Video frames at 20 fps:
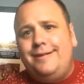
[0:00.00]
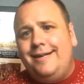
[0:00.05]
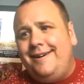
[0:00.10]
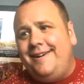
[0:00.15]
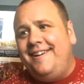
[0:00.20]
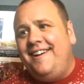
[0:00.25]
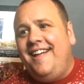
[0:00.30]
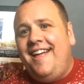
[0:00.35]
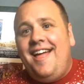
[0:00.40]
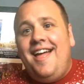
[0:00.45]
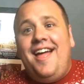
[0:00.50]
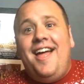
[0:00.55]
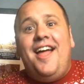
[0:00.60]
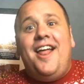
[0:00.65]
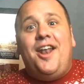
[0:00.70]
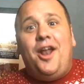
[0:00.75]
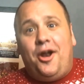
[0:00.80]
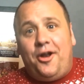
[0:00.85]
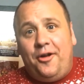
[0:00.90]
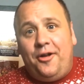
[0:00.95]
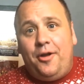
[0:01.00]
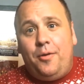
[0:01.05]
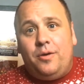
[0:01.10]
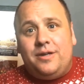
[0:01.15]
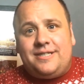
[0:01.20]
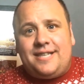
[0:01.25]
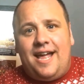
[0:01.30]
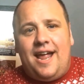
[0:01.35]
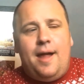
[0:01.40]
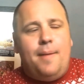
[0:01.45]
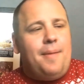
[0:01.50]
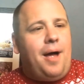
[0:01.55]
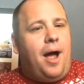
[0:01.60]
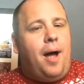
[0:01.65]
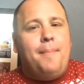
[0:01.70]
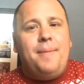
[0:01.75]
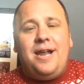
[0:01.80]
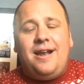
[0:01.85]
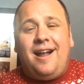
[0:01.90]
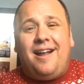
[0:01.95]
not only was there him, I
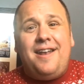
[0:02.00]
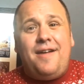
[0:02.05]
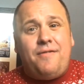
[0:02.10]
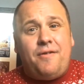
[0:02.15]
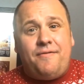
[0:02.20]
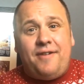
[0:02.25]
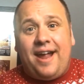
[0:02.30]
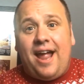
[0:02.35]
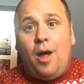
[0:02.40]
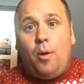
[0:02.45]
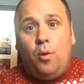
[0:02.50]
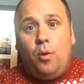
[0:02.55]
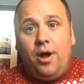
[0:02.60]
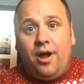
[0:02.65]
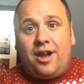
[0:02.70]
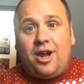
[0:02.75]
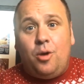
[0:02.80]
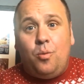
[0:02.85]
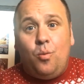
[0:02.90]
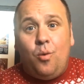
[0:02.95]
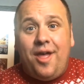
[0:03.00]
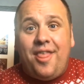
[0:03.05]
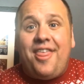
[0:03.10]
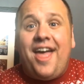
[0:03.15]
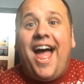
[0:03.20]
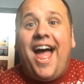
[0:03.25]
mean, I'll never forget working with,